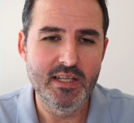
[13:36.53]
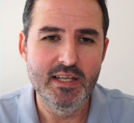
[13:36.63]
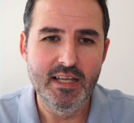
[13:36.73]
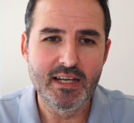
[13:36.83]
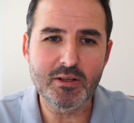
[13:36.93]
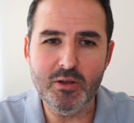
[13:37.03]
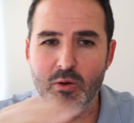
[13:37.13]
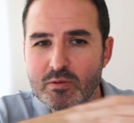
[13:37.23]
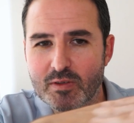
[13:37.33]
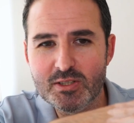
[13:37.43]

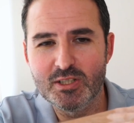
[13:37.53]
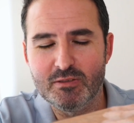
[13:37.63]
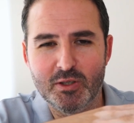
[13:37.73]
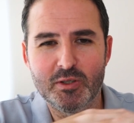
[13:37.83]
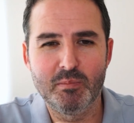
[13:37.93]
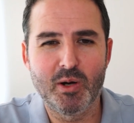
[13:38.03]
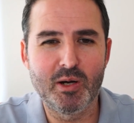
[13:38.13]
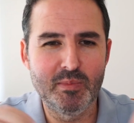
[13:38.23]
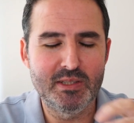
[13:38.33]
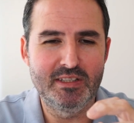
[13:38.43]
clone version of your
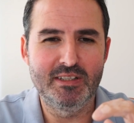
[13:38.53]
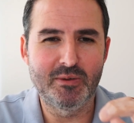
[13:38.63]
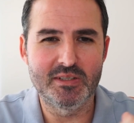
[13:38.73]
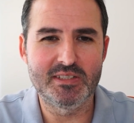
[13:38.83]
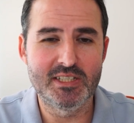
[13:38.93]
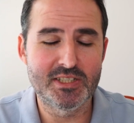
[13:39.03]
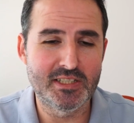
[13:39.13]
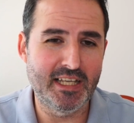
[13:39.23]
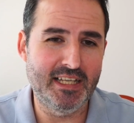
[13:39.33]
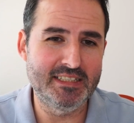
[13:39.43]
department in the organization,
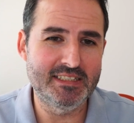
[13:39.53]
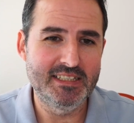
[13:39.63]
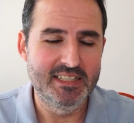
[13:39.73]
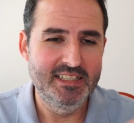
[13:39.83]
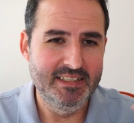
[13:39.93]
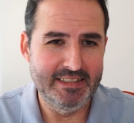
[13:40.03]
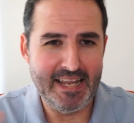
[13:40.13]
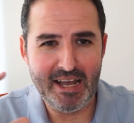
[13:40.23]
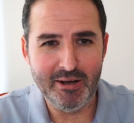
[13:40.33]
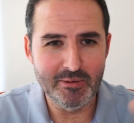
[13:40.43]
and
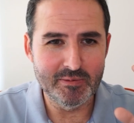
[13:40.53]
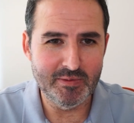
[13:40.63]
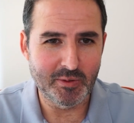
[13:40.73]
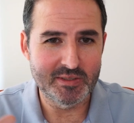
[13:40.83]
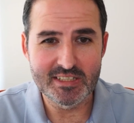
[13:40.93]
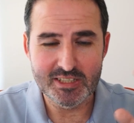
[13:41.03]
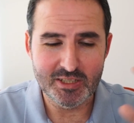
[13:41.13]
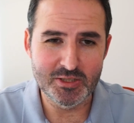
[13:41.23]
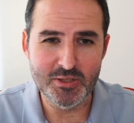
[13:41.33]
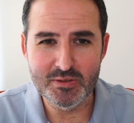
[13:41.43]
now the organization could
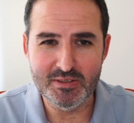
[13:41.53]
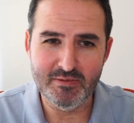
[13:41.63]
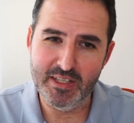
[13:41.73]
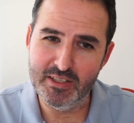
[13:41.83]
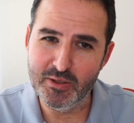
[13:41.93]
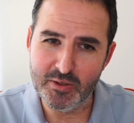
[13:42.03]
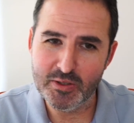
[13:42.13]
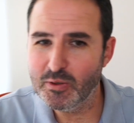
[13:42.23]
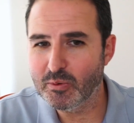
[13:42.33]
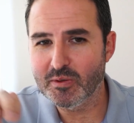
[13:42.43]
choose if they could go to
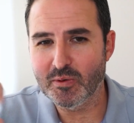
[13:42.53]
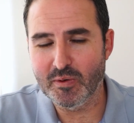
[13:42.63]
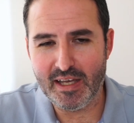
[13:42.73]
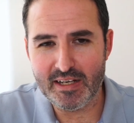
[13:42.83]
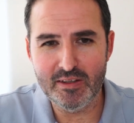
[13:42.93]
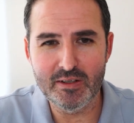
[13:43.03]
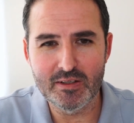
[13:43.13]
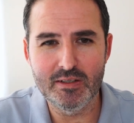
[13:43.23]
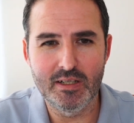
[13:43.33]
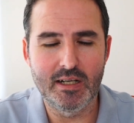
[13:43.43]
you or that other
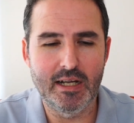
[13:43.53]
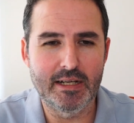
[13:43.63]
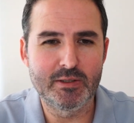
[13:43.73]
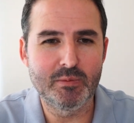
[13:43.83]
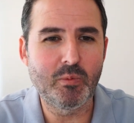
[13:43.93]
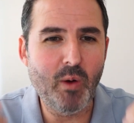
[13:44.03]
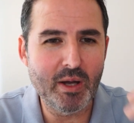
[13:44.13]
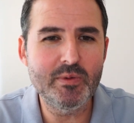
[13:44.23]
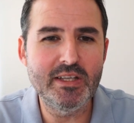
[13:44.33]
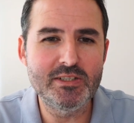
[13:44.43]
group. Why
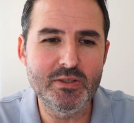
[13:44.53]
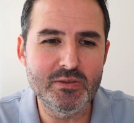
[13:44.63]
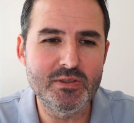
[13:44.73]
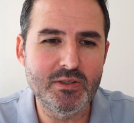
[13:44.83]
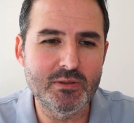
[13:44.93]
would they choose you?